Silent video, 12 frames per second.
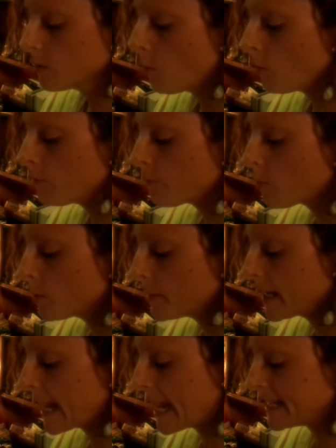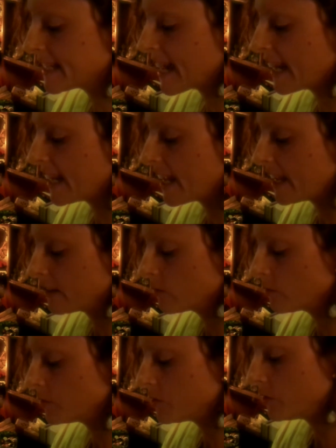or forming a tight
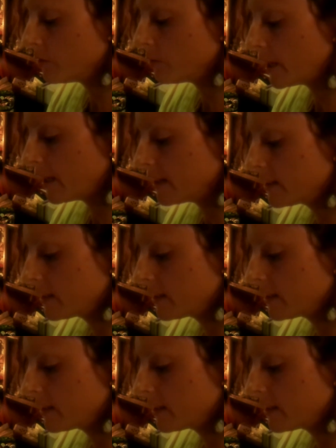angle to it.